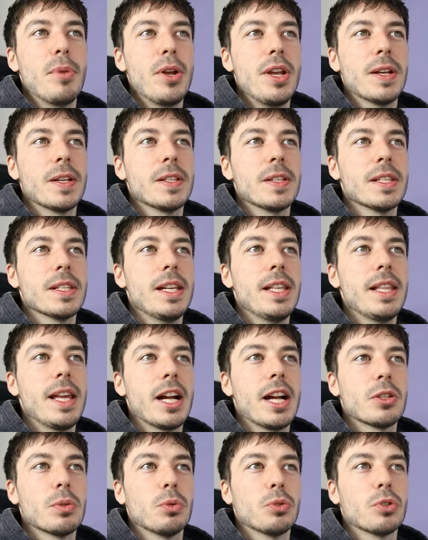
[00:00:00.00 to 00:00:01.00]
But you can see
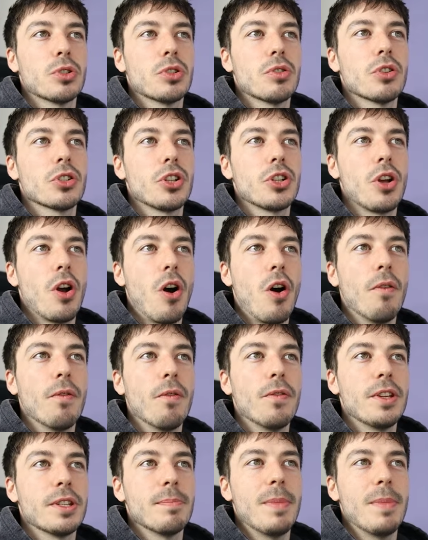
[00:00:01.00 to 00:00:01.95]
the actual structure of